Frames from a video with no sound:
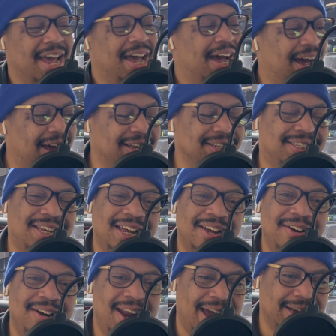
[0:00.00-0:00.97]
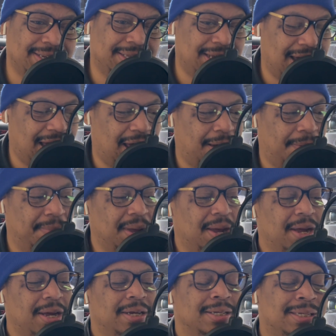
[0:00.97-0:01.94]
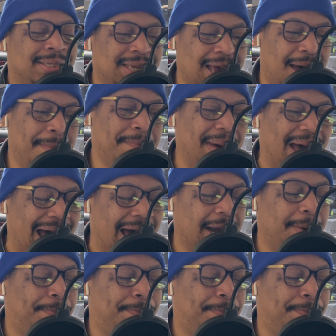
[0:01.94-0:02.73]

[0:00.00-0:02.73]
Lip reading: Until next time, somebody